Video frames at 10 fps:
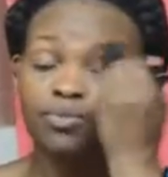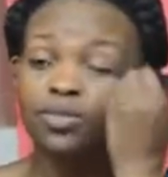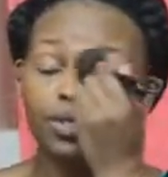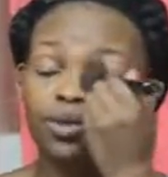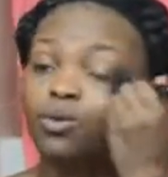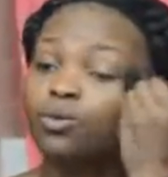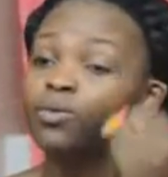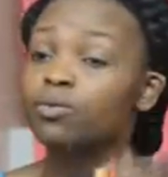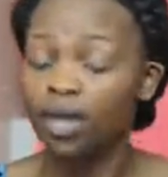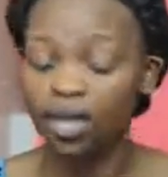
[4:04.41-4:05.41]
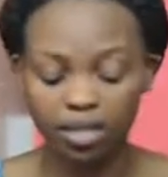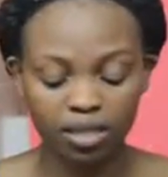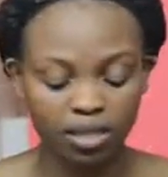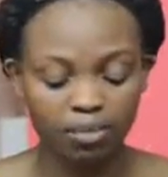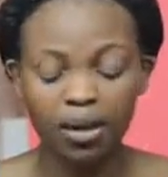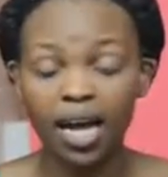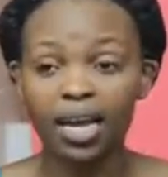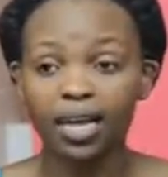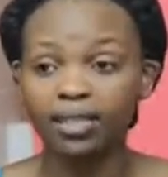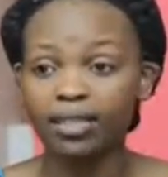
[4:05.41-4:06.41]
so I just apply
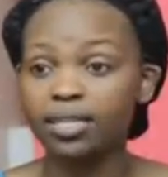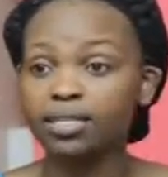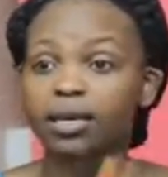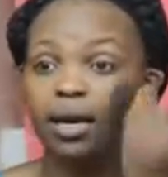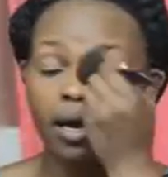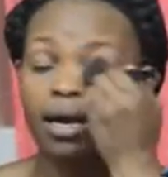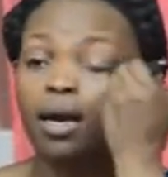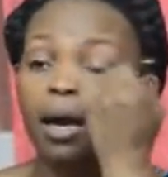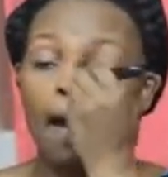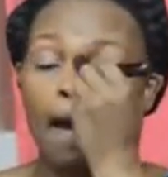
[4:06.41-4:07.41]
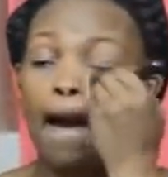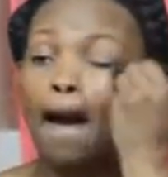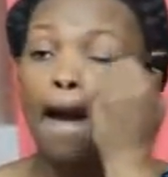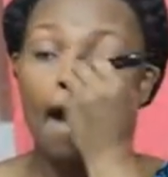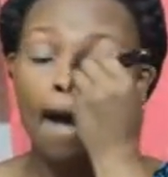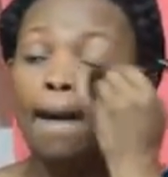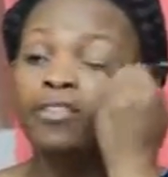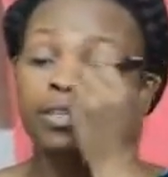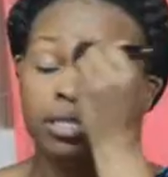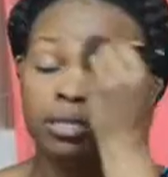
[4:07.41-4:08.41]
like that.
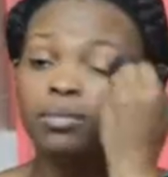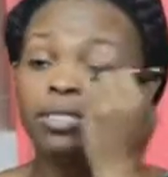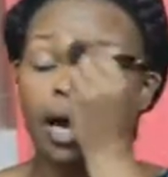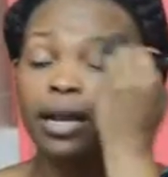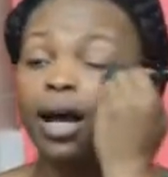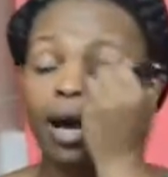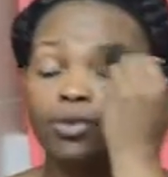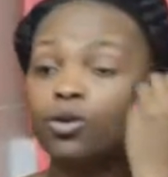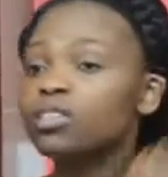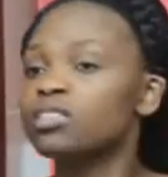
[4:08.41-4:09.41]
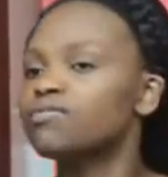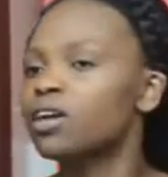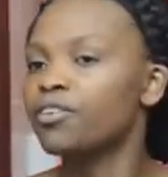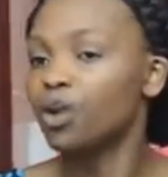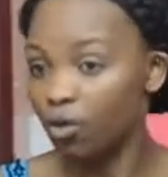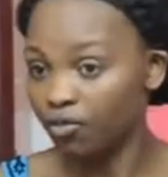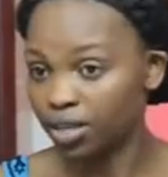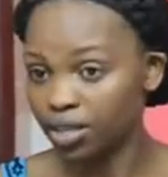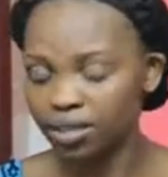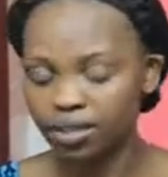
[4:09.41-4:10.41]
The shimmers are not very
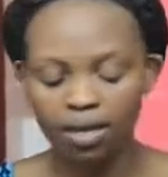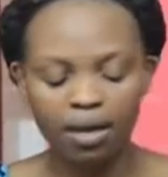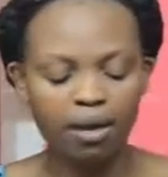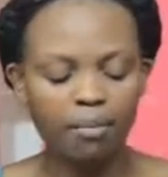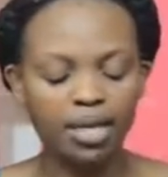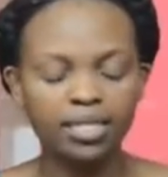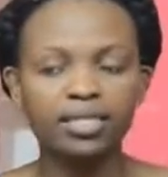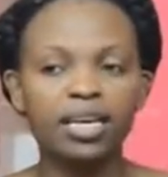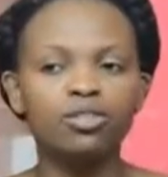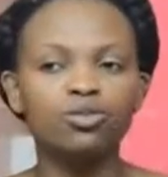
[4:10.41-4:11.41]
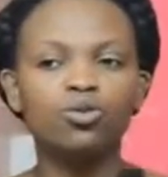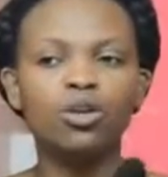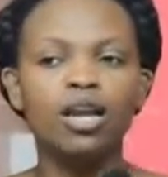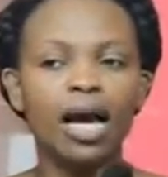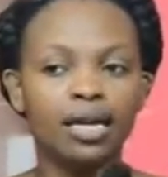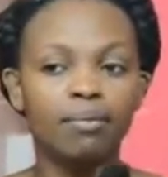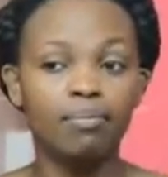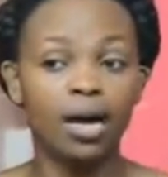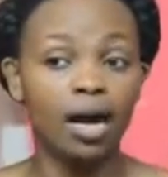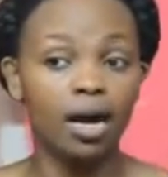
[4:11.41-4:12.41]
obvious, but they do light up
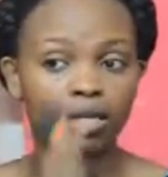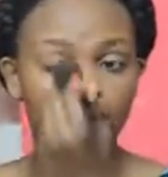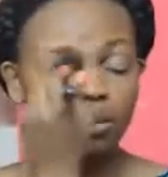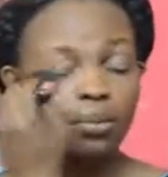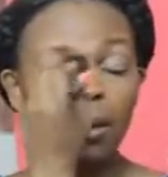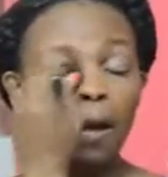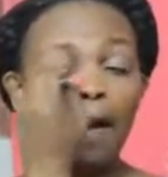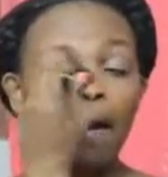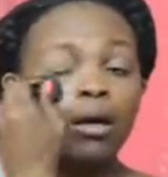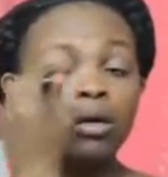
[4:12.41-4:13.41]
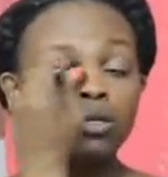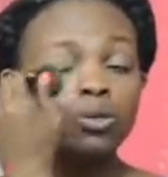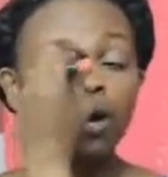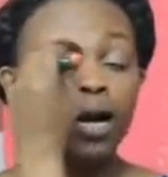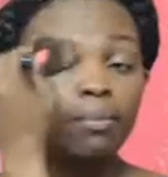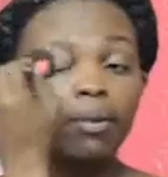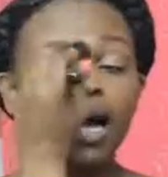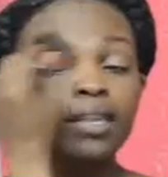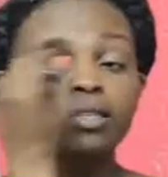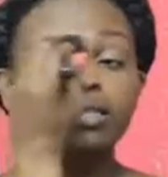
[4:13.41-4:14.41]
my eyes. So I
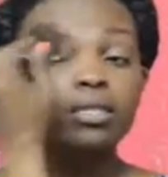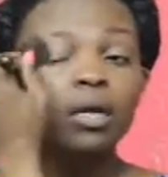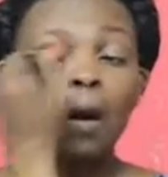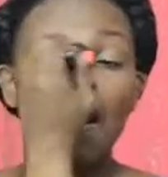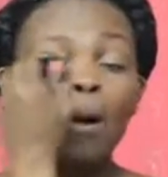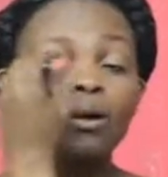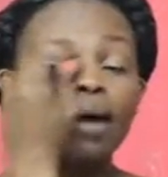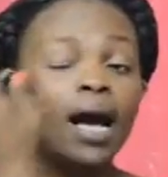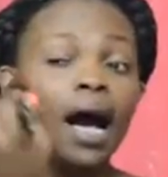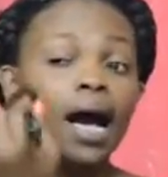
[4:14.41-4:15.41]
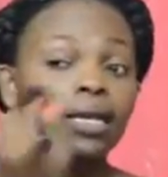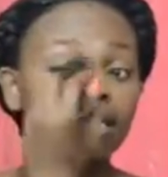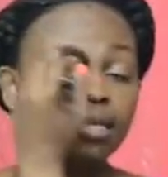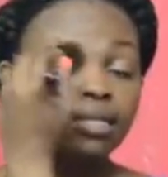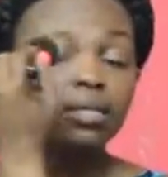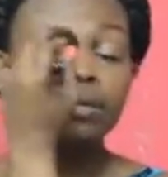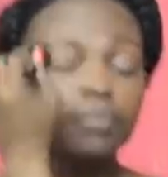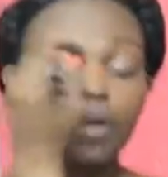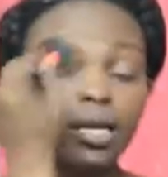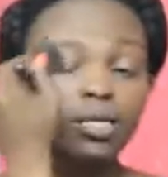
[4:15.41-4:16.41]
apply this on my eyelids
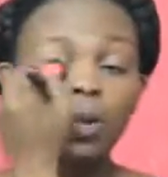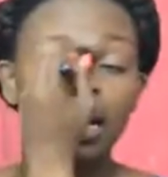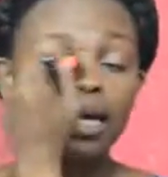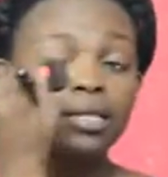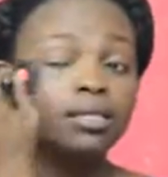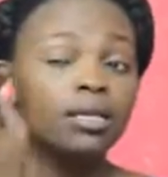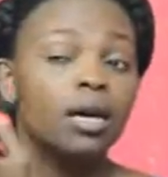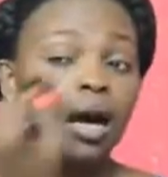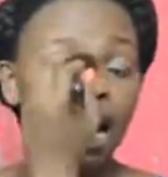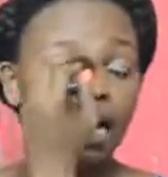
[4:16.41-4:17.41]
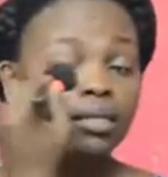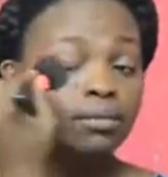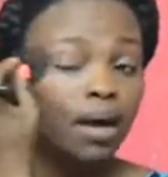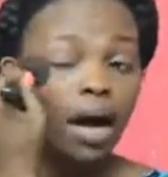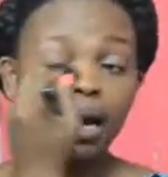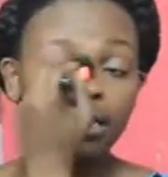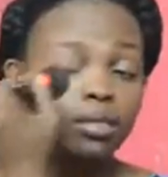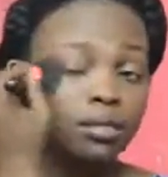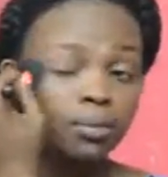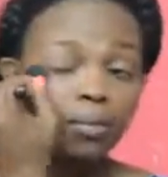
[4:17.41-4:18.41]
as well as under my
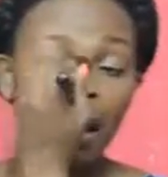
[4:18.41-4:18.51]
eyes,